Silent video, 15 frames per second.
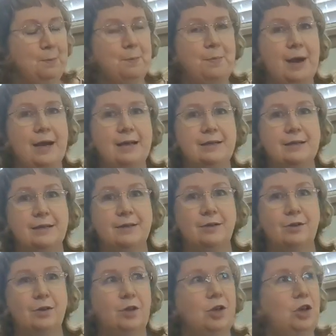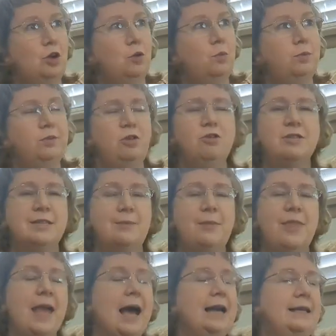but you know, use some of
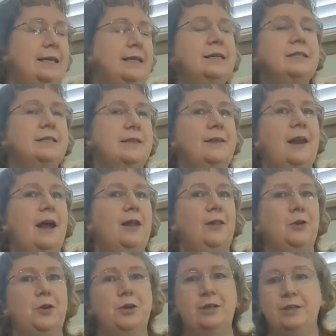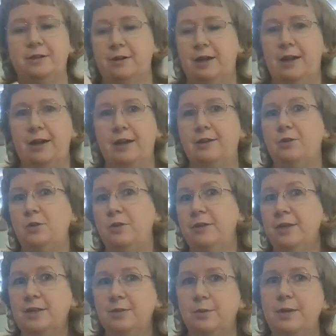the ideas that I learned in doing
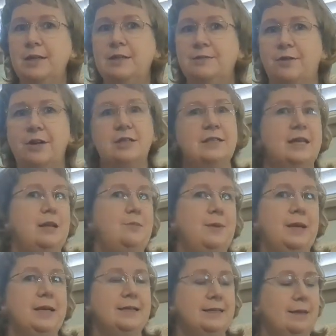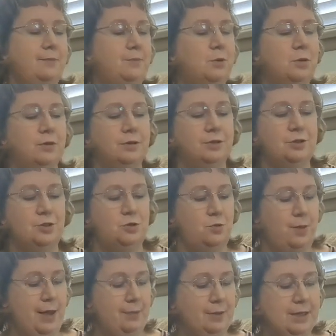this one as far as keeping it simple to
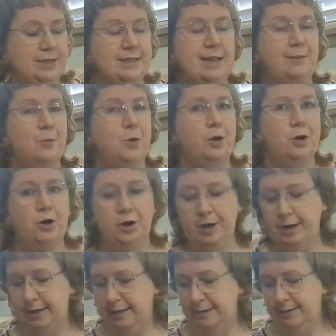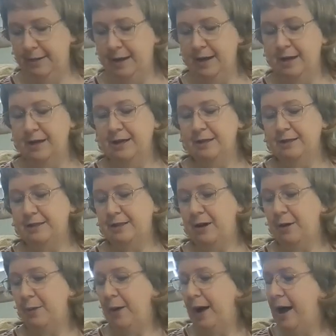be able to stay more current.
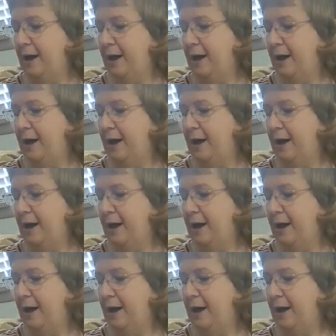So